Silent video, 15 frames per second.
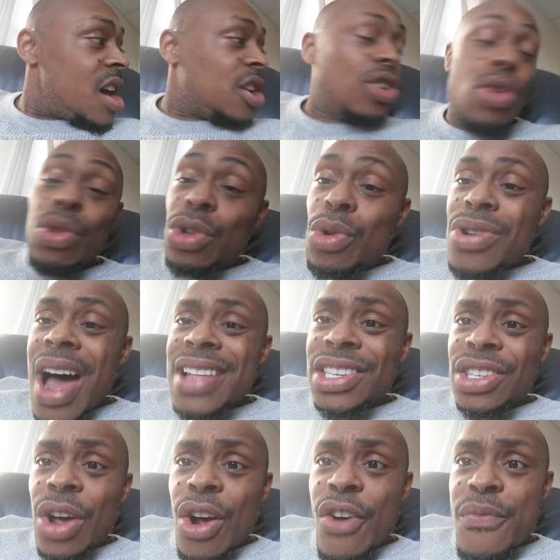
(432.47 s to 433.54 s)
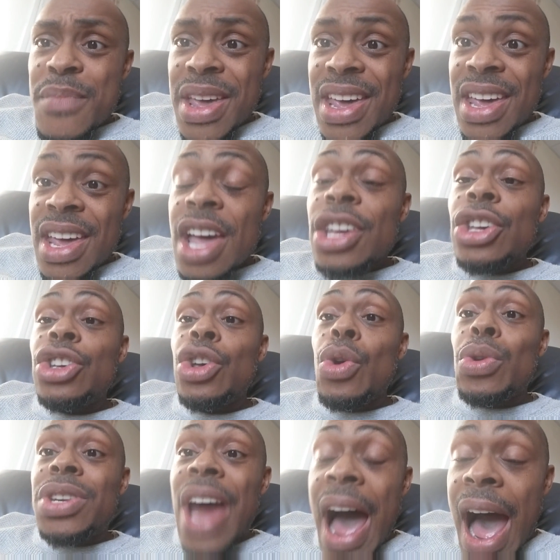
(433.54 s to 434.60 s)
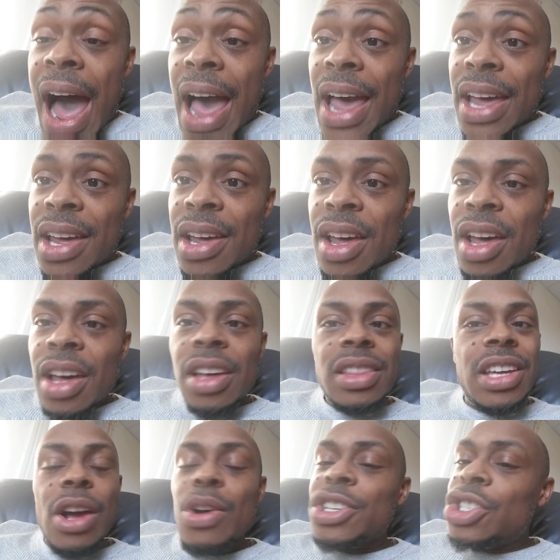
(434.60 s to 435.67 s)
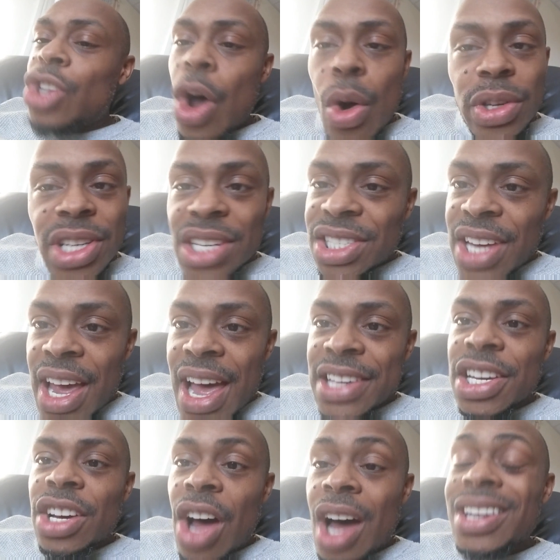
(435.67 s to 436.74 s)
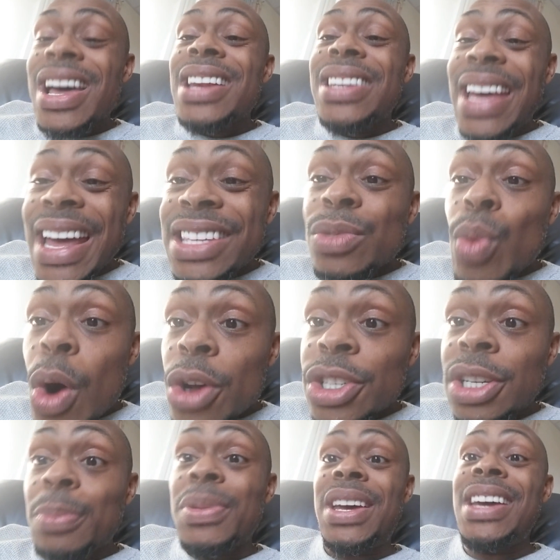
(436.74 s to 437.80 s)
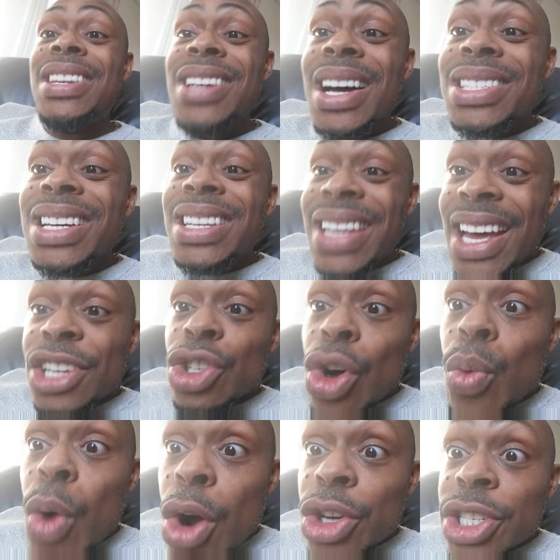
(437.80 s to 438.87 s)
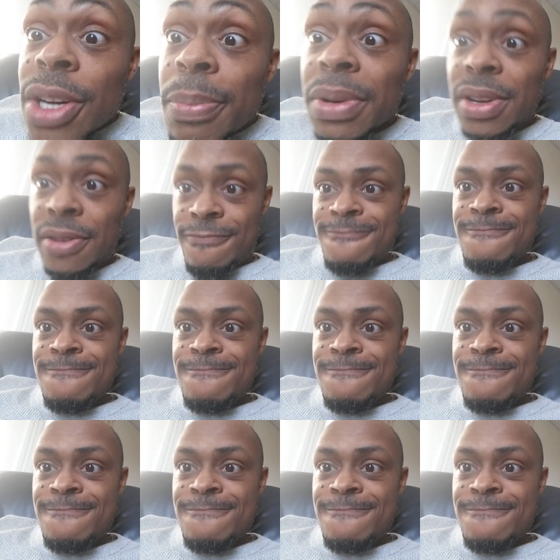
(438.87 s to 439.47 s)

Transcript: You do not serve me, you die. There is no such thing as a God that needs worship. He doesn't need your worship.